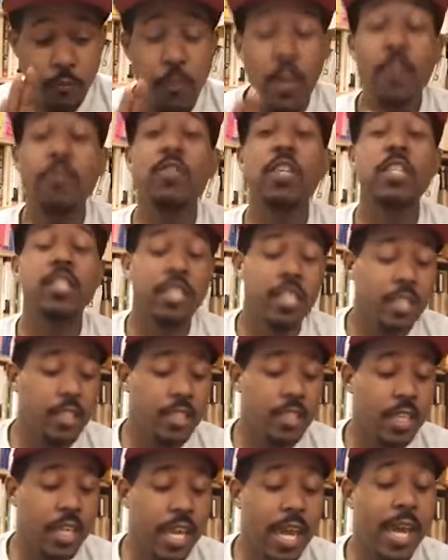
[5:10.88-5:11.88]
50
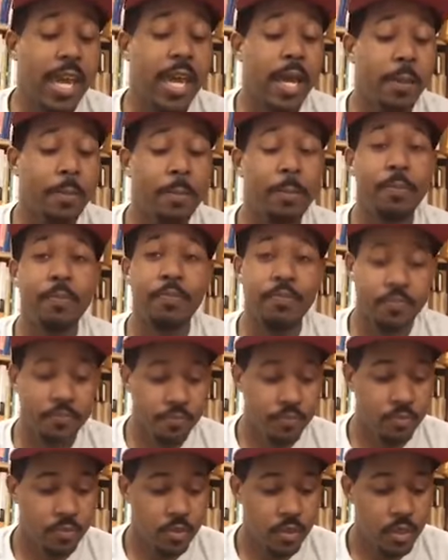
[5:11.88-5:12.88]
cents a cap!"
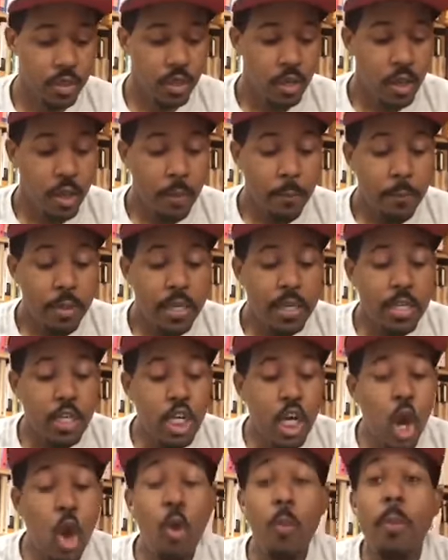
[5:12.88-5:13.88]
But
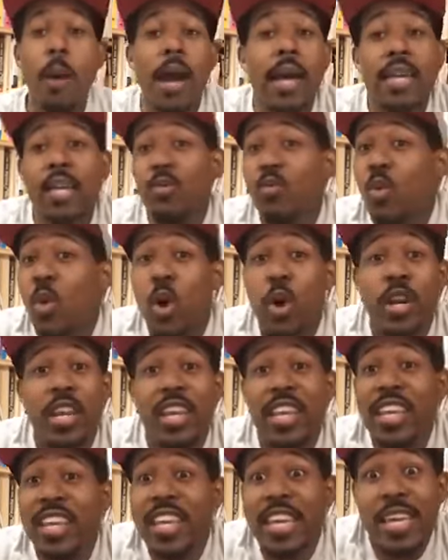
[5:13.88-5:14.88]
nobody
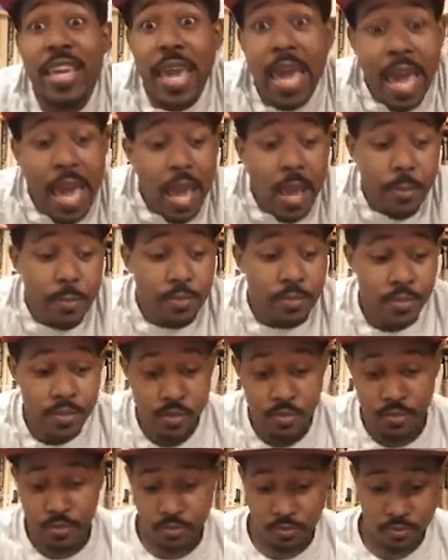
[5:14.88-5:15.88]
wanted any
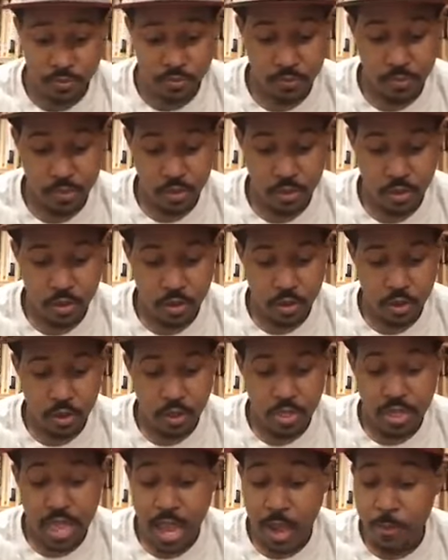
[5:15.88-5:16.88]
caps.
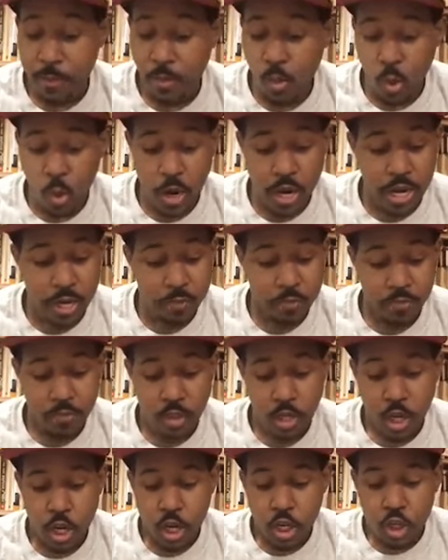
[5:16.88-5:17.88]
That morning,
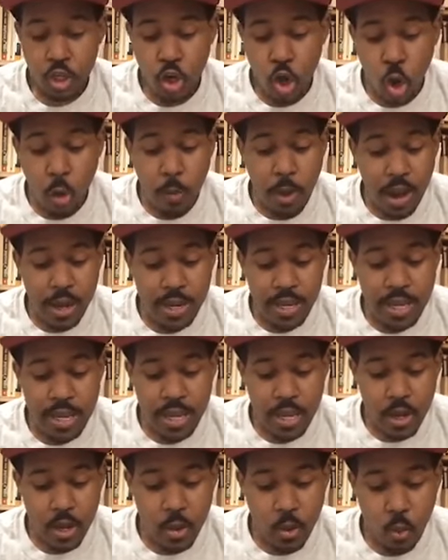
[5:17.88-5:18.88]
nobody
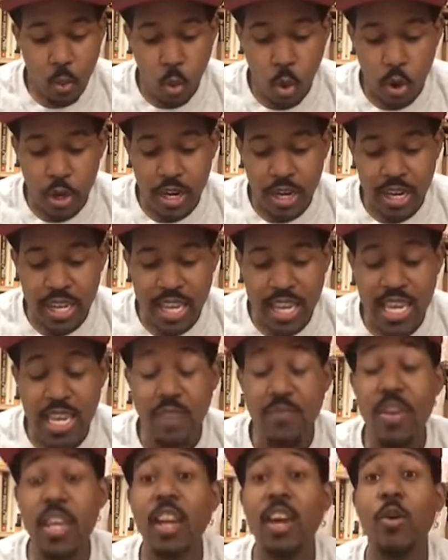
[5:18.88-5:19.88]
wanted
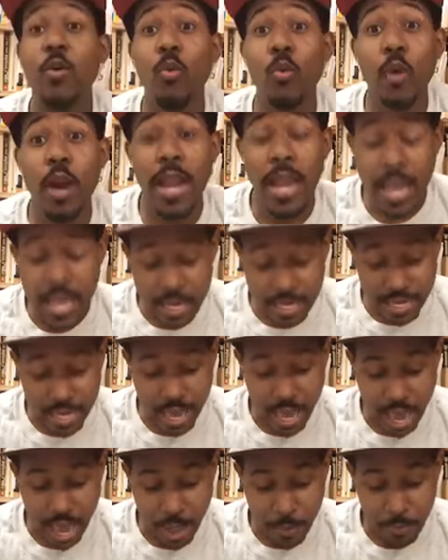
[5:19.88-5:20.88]
even a red
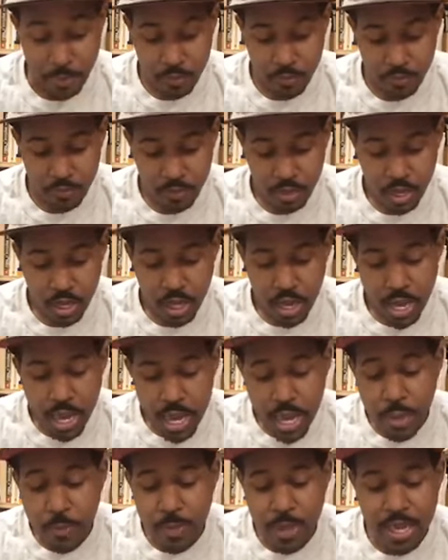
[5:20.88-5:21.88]
cap.
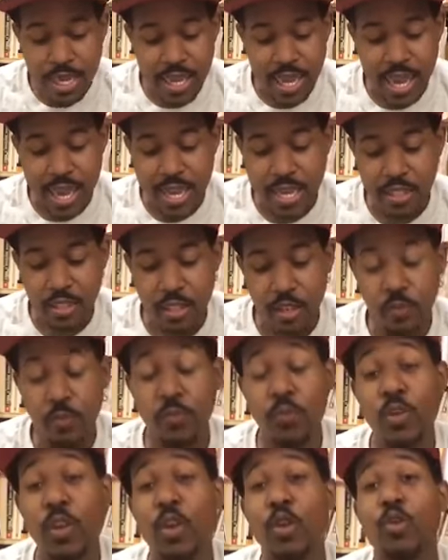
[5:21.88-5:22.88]
He began to
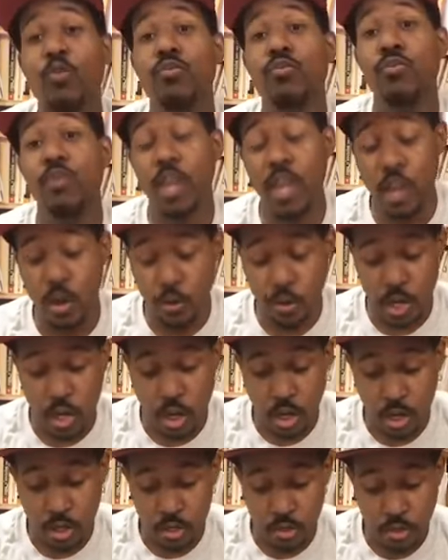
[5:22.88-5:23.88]
feel very
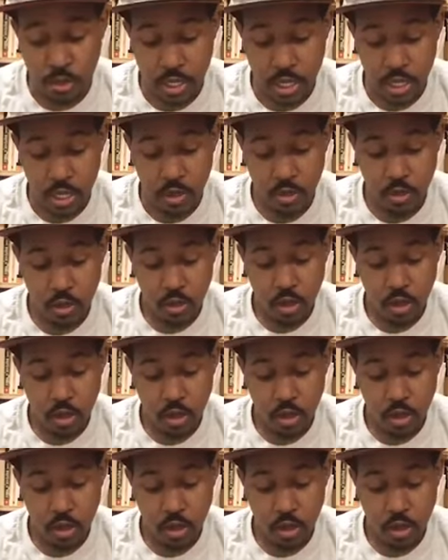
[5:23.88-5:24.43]
hungry,